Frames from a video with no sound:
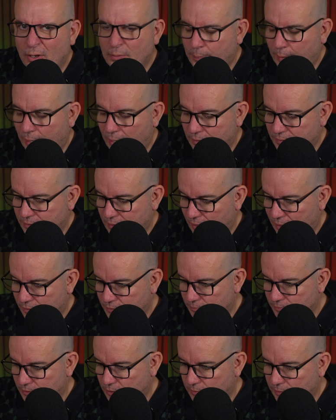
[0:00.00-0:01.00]
iPad, as
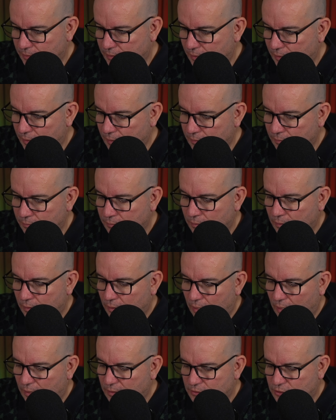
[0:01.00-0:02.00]
I'm doing here,
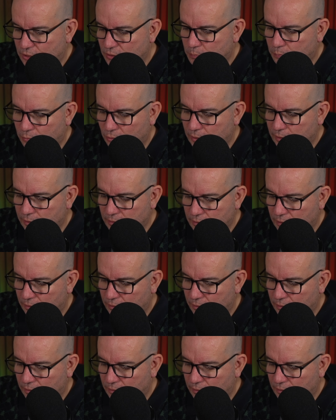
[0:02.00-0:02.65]
and it's just brilliant.